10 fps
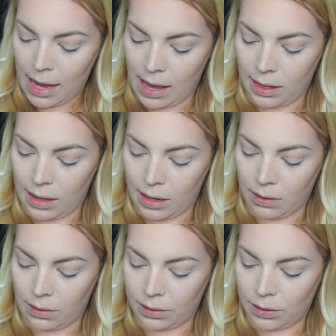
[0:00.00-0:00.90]
and
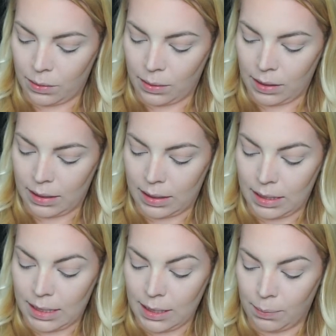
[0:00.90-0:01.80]
then also this
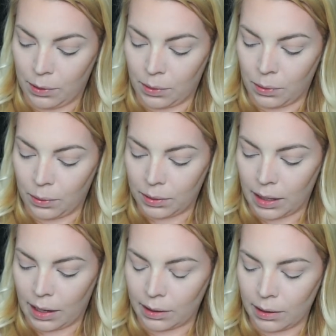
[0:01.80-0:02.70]
deeper gold
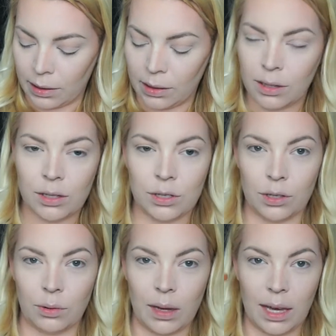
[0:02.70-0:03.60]
color to
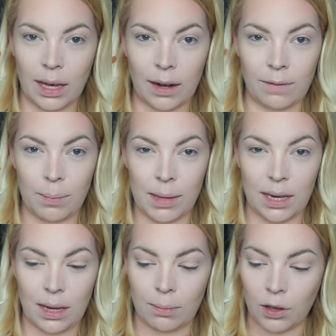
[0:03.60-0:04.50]
create kind of a
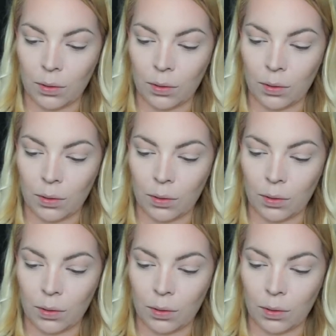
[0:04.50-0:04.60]
medium